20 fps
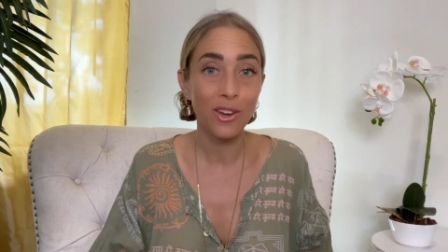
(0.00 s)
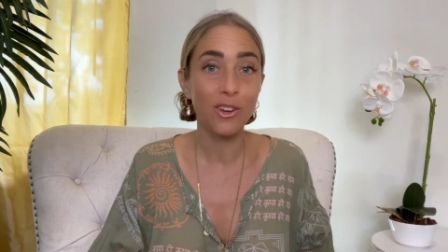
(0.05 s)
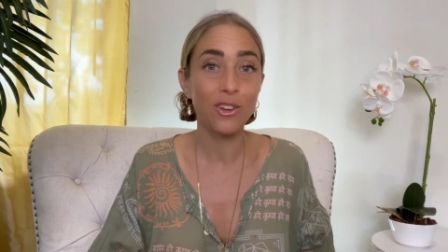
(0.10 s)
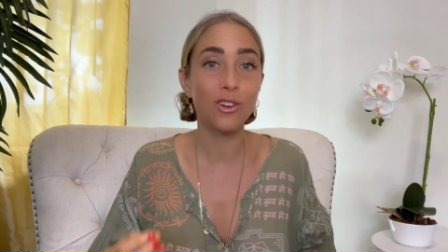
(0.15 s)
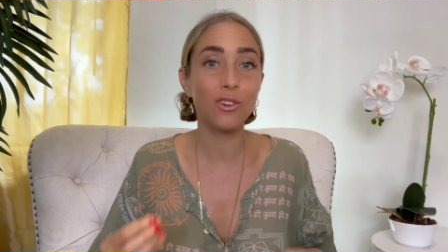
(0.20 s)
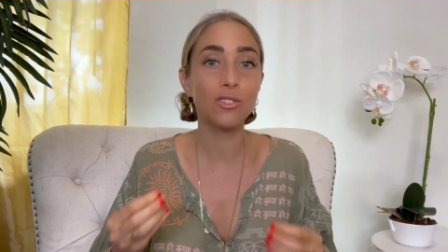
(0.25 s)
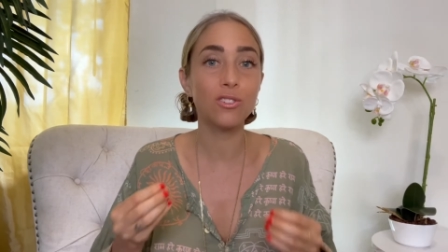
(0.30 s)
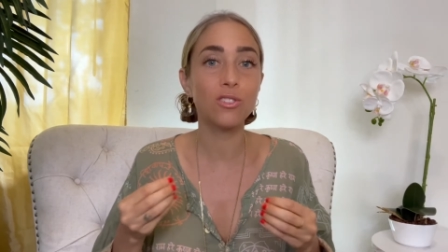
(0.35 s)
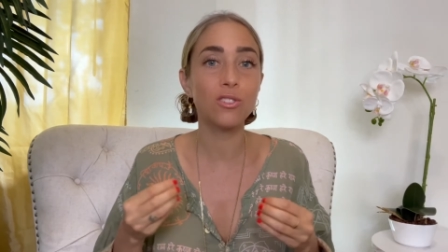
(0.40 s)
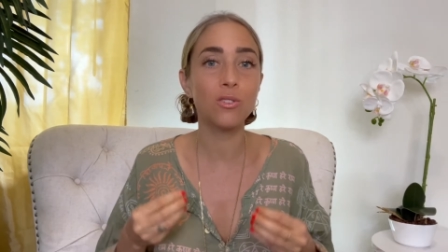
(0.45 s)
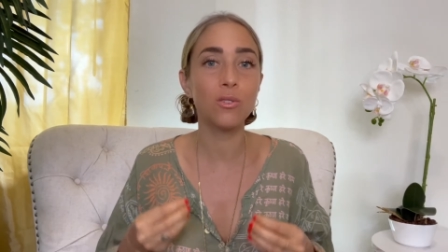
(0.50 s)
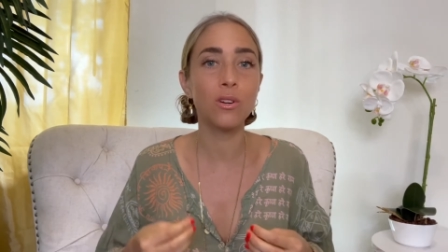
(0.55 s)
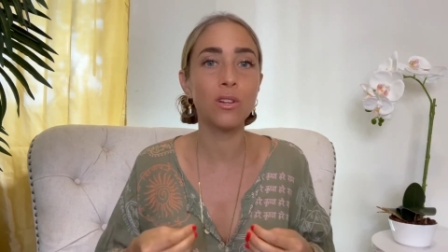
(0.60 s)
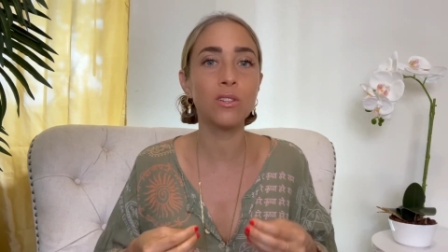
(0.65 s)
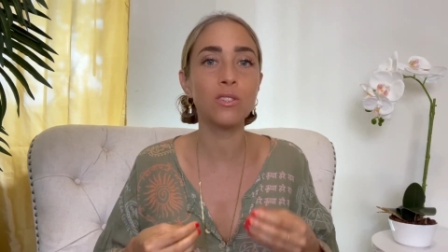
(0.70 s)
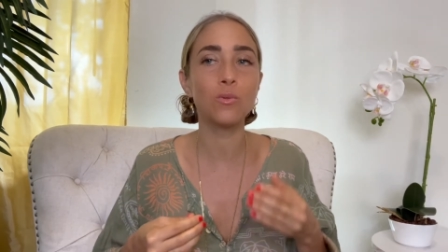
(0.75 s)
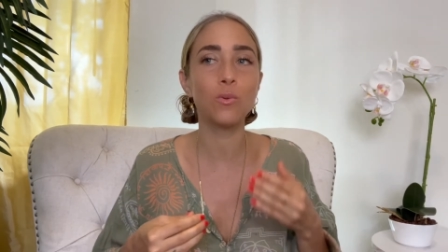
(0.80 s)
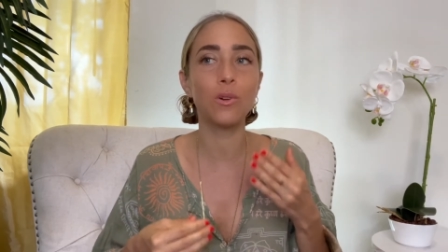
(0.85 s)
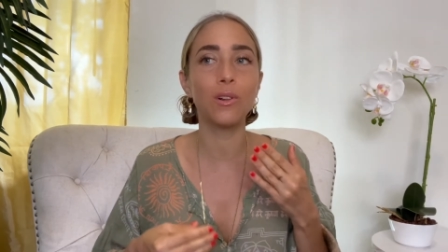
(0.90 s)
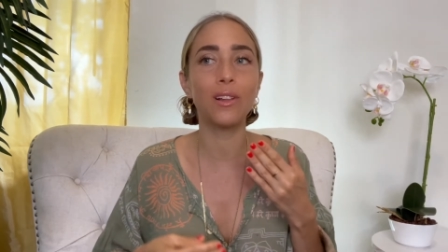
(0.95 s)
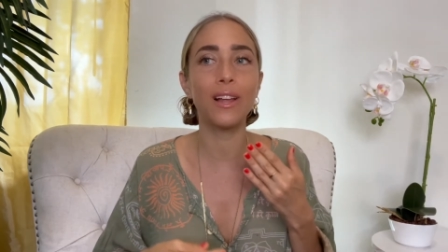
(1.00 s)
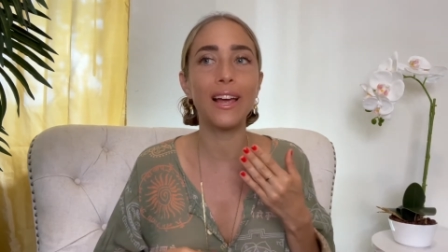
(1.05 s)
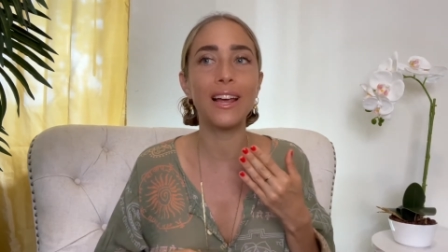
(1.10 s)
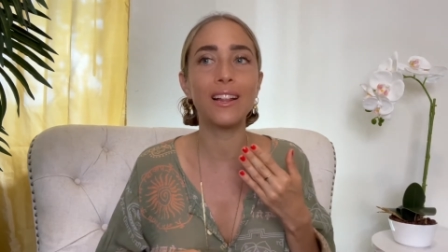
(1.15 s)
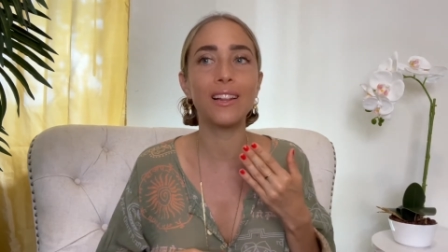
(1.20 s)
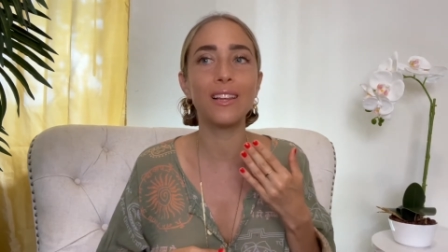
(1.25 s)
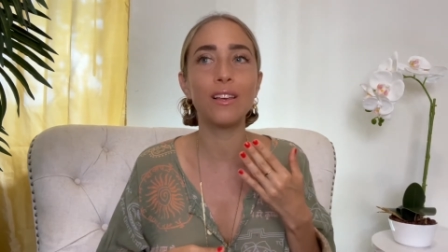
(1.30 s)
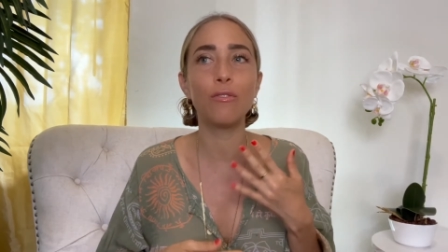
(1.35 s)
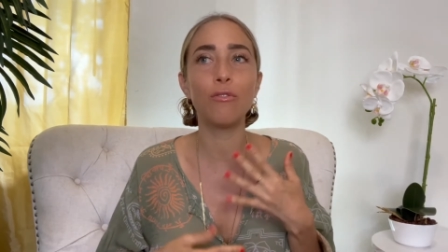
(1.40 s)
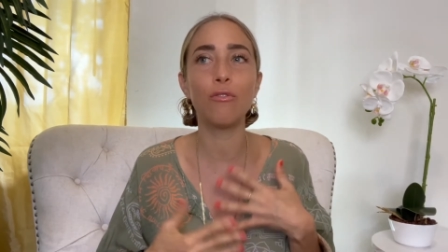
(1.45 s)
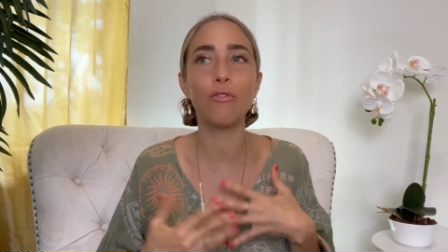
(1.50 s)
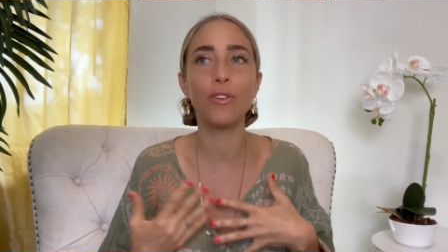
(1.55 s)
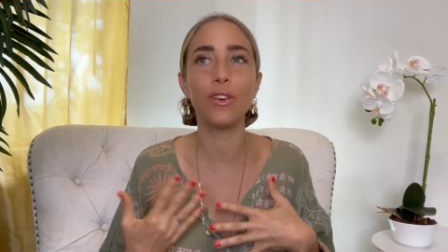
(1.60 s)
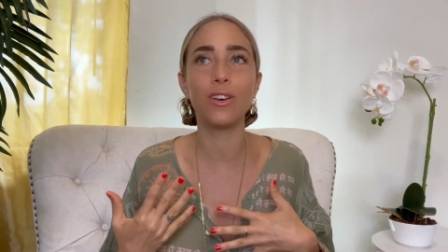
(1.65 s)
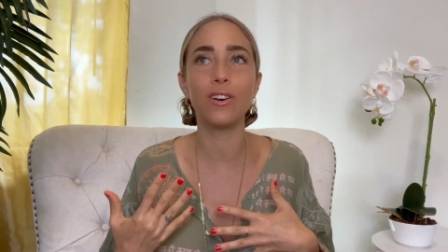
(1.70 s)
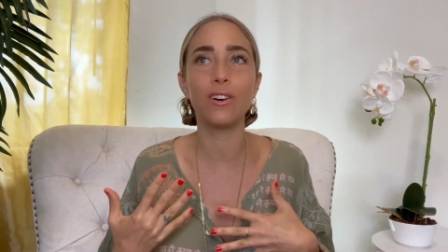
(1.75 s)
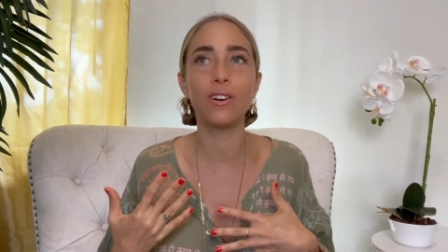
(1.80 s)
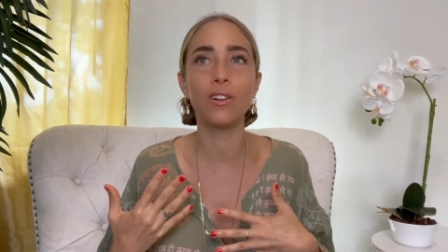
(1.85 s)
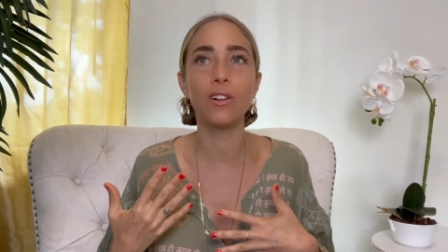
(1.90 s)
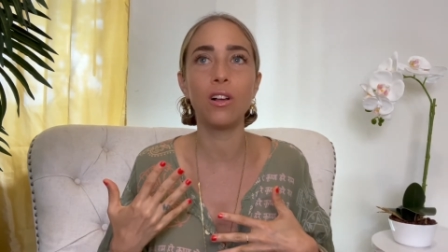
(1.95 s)
your students will likely
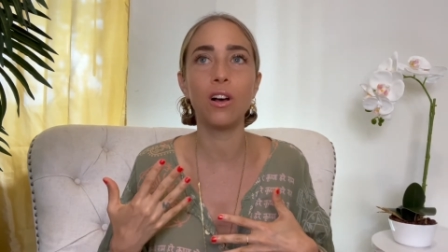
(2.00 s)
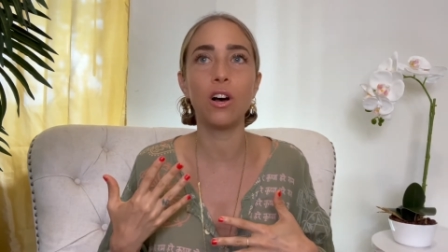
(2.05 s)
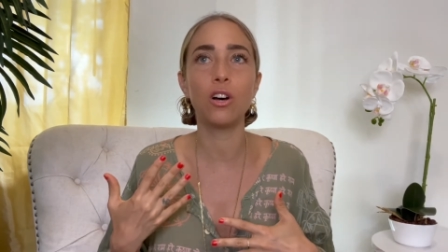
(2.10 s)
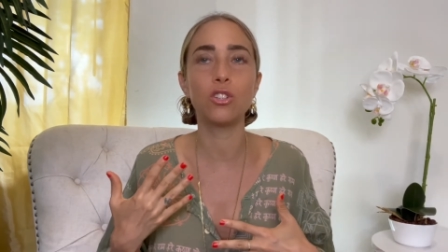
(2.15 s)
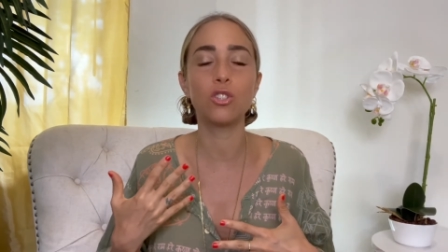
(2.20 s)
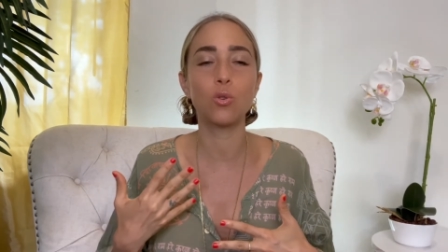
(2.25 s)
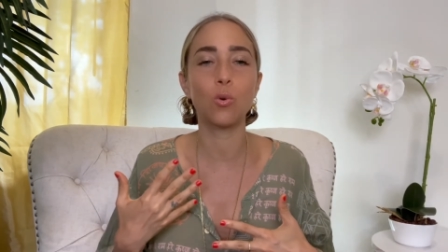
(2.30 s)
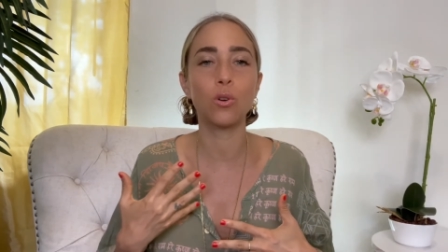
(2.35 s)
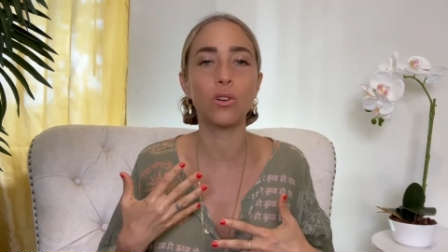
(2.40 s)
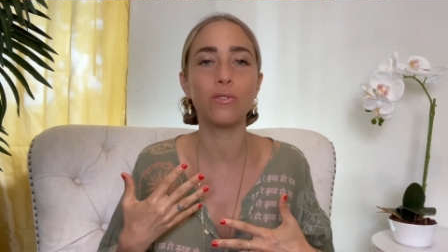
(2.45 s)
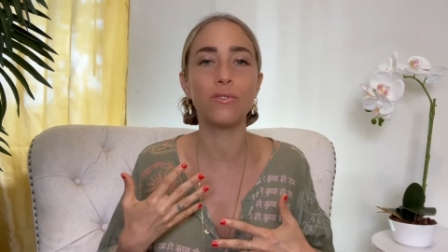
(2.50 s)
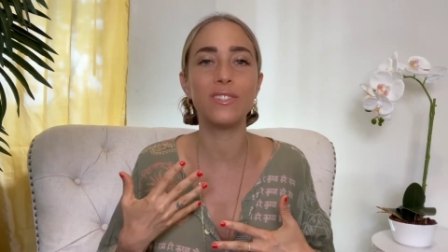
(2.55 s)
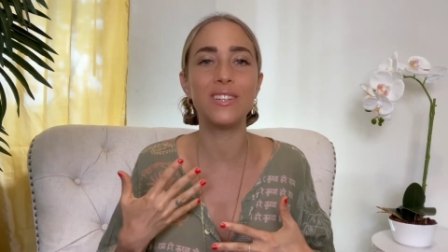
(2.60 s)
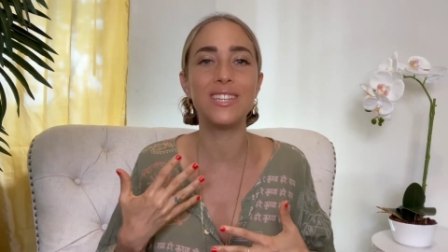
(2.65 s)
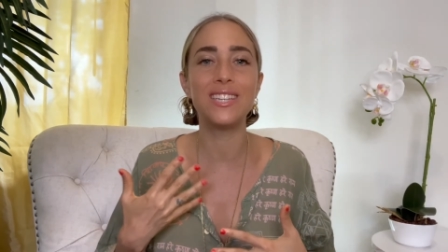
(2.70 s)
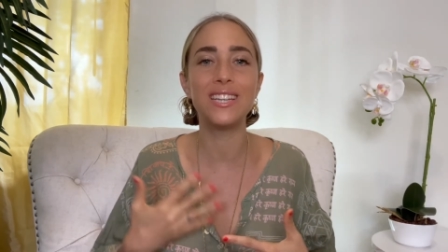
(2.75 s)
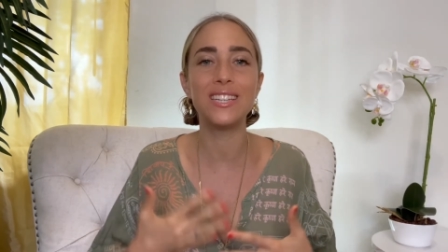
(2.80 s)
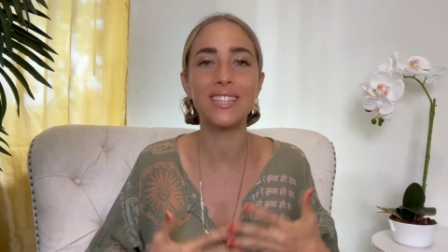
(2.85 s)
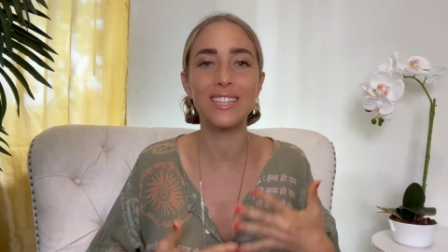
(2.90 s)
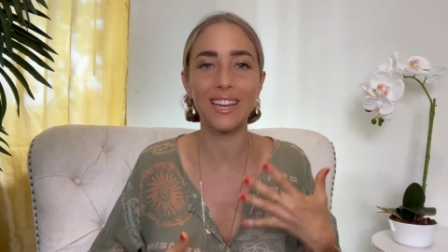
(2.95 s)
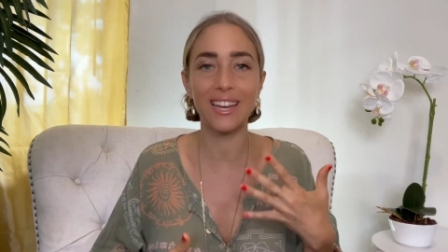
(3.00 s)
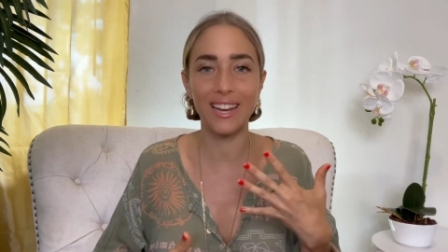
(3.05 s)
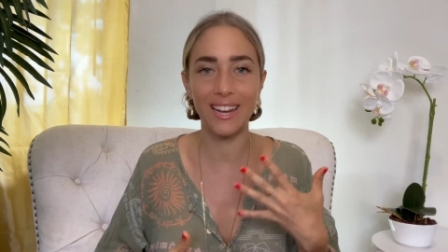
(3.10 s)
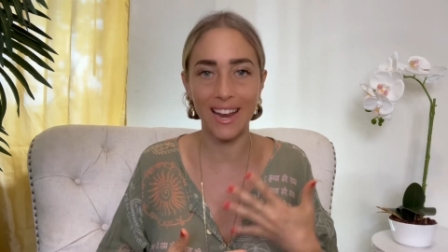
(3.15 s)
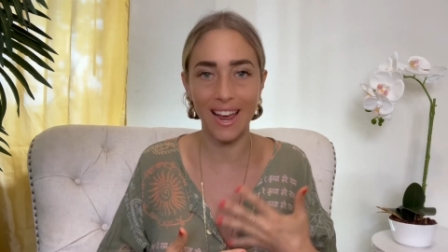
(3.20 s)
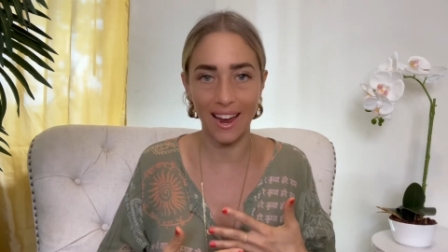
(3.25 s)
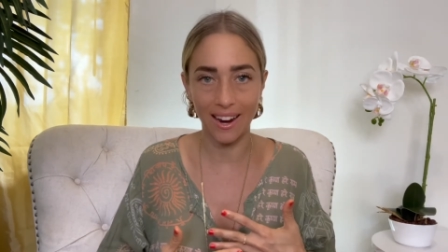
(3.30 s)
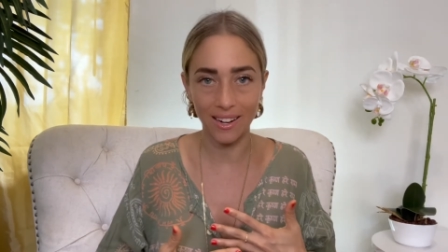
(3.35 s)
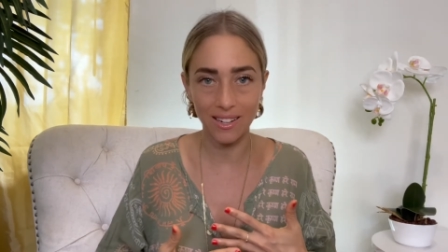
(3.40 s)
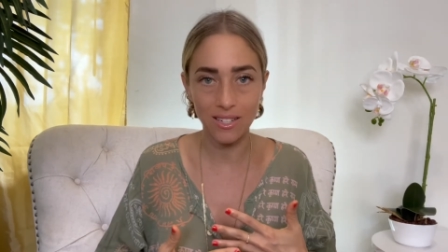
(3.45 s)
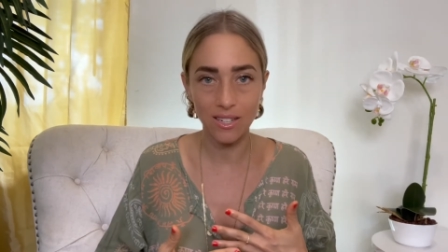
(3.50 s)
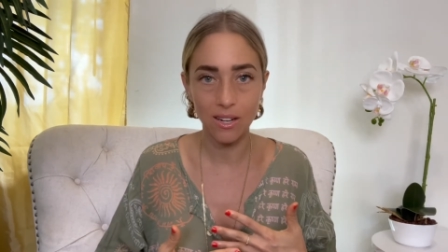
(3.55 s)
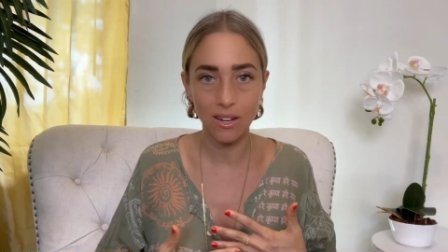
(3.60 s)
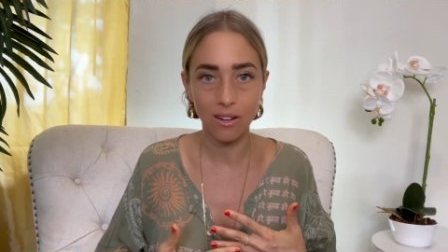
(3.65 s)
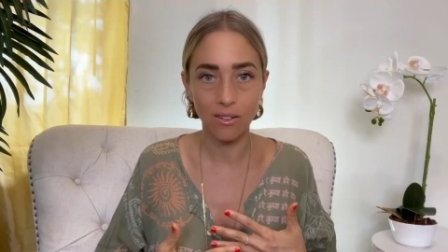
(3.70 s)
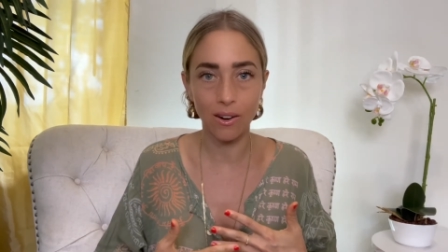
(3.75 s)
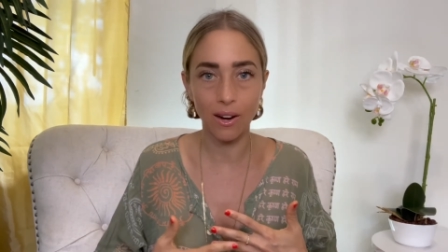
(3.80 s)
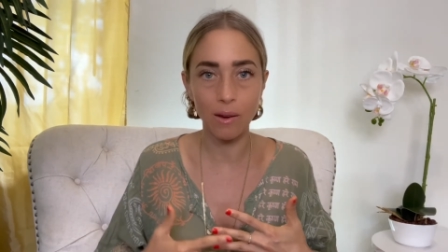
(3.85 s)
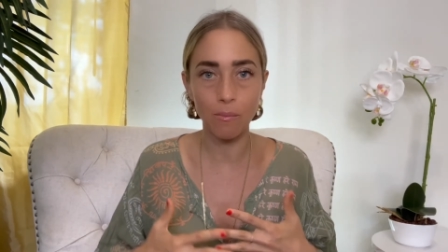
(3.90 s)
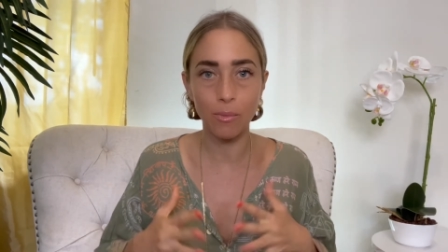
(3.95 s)
feel a sort of disconnect, right?